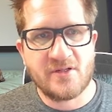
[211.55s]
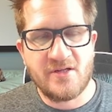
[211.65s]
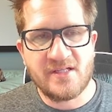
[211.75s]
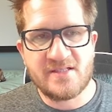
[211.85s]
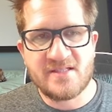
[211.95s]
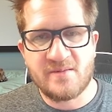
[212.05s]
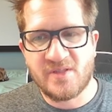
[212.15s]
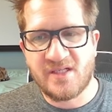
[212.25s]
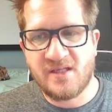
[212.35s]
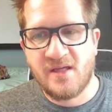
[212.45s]
You can
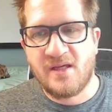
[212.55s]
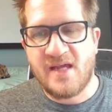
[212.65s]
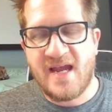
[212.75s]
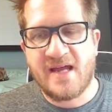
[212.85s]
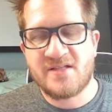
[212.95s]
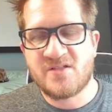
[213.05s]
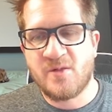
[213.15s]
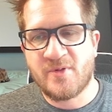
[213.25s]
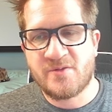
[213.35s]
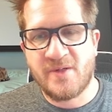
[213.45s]
simply add a
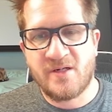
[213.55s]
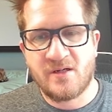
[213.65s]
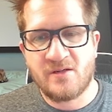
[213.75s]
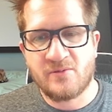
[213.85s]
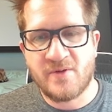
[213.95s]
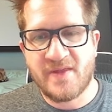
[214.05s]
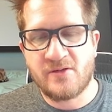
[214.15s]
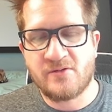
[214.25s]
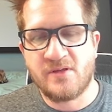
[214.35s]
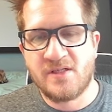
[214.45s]
super tweeter
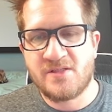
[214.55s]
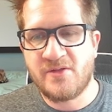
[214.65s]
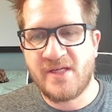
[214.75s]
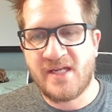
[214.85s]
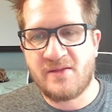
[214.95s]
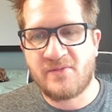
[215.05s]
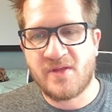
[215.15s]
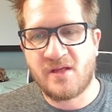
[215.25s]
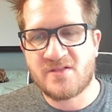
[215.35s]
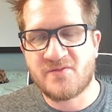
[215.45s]
without doing
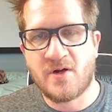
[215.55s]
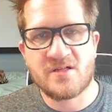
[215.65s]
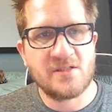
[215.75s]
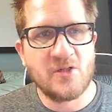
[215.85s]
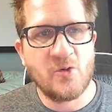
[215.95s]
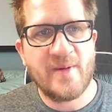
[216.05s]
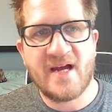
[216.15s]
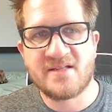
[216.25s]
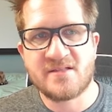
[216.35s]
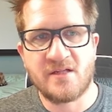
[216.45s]
anything as far as a low
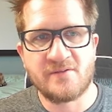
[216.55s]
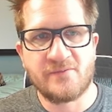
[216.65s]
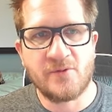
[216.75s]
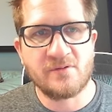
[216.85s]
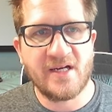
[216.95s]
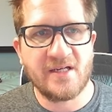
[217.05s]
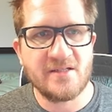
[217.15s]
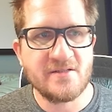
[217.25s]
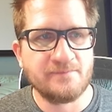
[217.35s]
pass on the full range.